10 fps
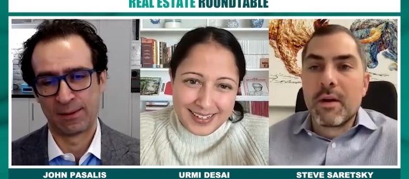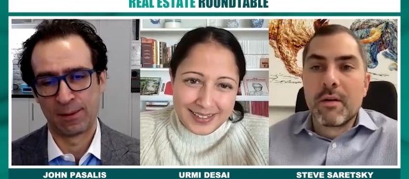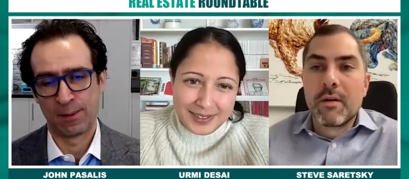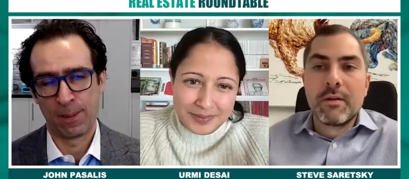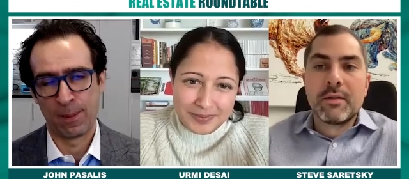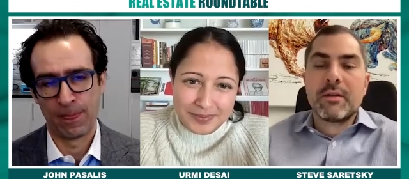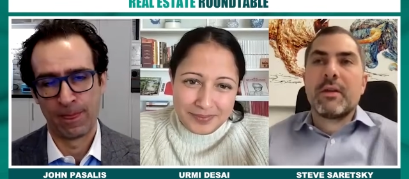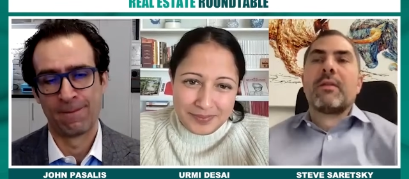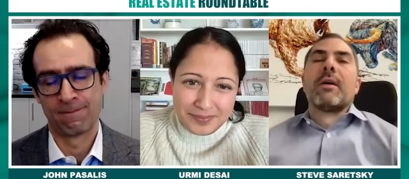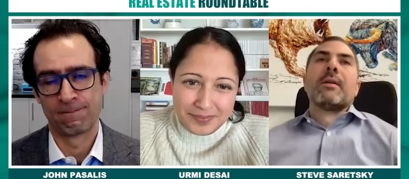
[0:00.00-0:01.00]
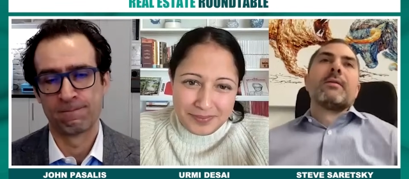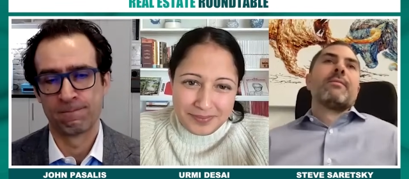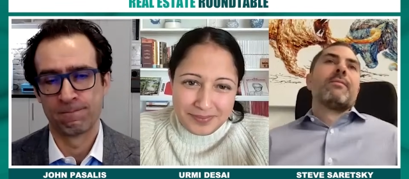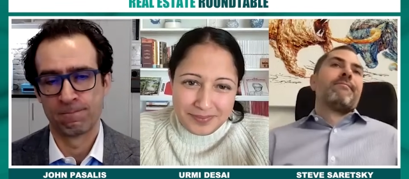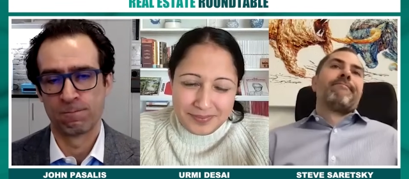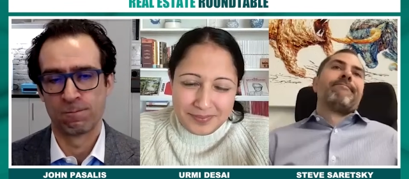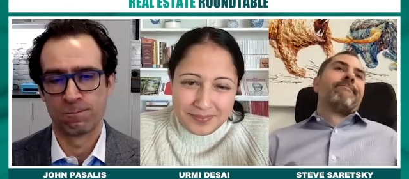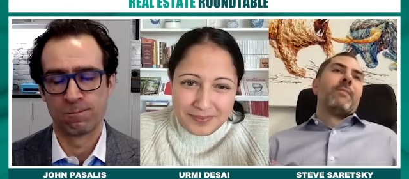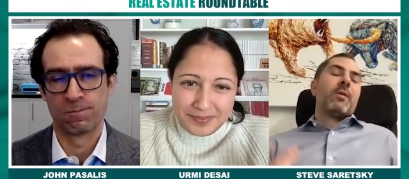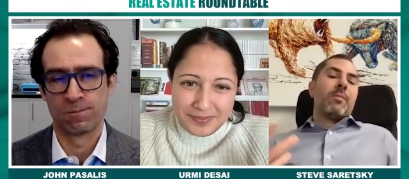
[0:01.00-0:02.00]
Speaker 1: now. I just think that
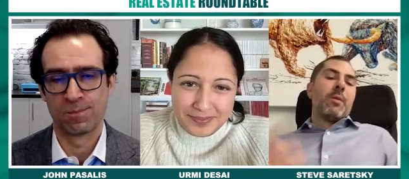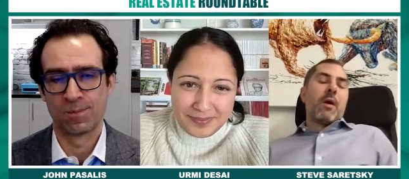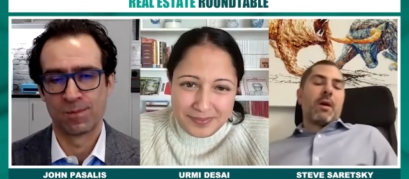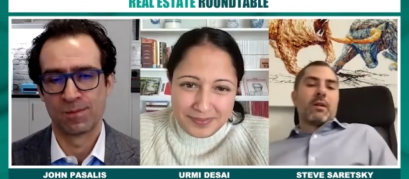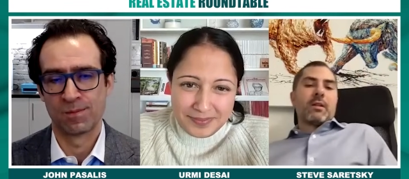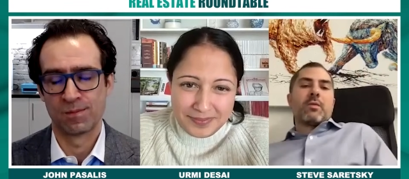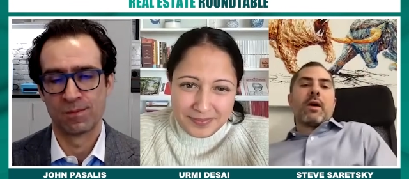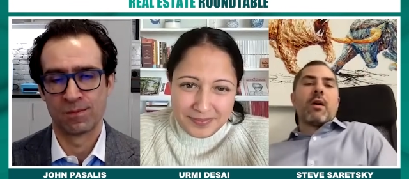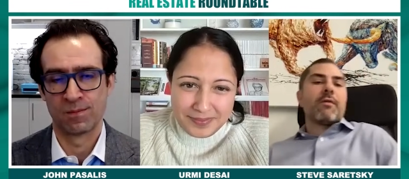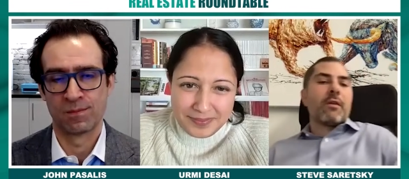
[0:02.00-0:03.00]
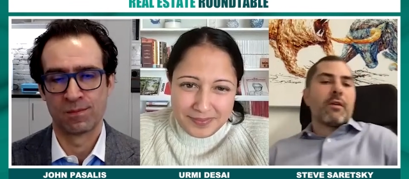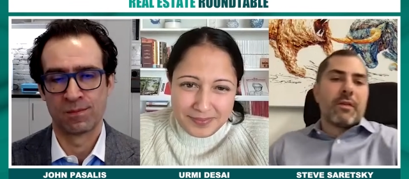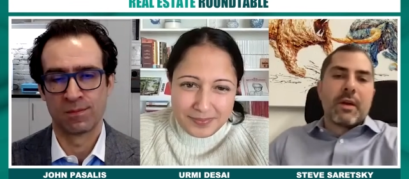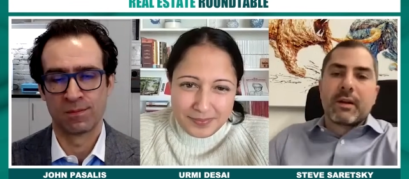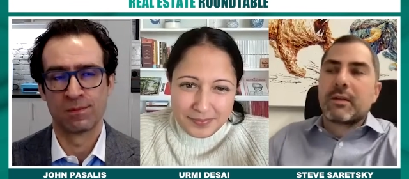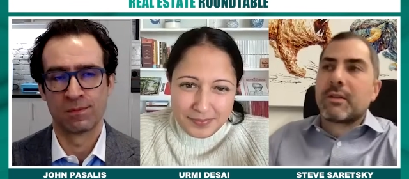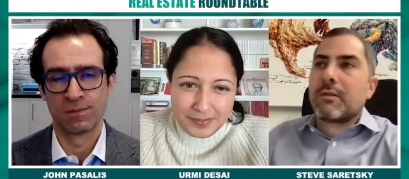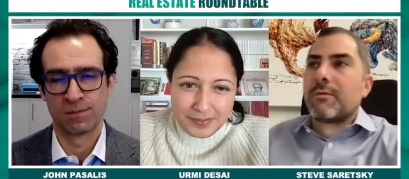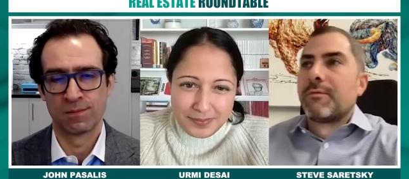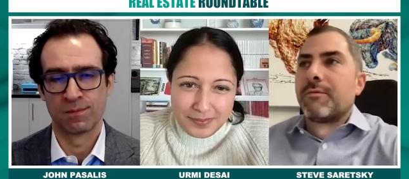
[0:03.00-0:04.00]
the, the market's a write-off here for the next,
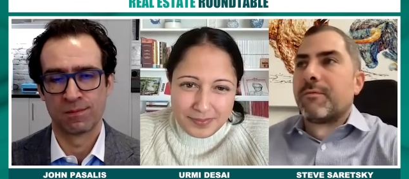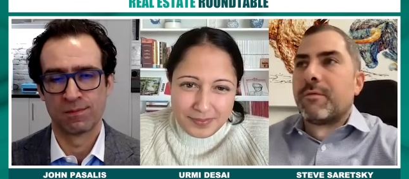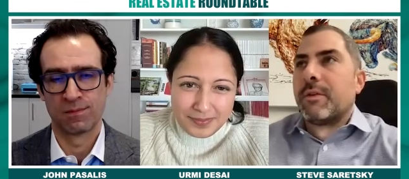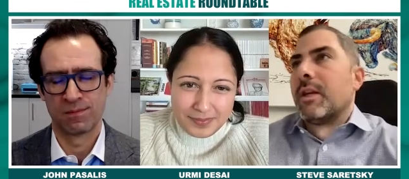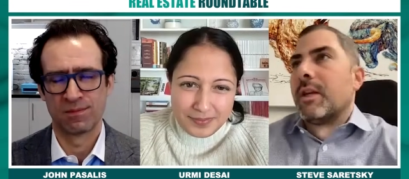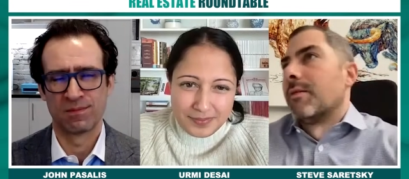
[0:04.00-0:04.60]
you